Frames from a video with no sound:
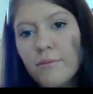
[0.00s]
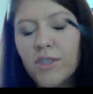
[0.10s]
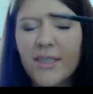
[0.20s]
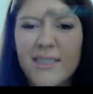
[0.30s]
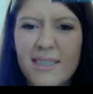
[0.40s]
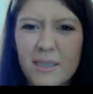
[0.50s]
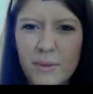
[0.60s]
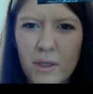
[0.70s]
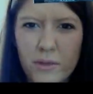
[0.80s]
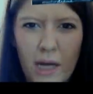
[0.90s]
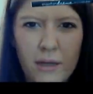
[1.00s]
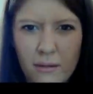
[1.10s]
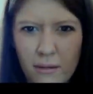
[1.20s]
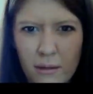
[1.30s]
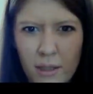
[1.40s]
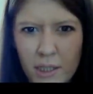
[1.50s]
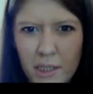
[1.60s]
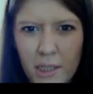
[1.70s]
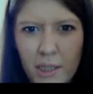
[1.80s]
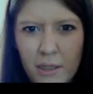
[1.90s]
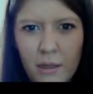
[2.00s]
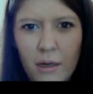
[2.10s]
just because this one goes on a little easier.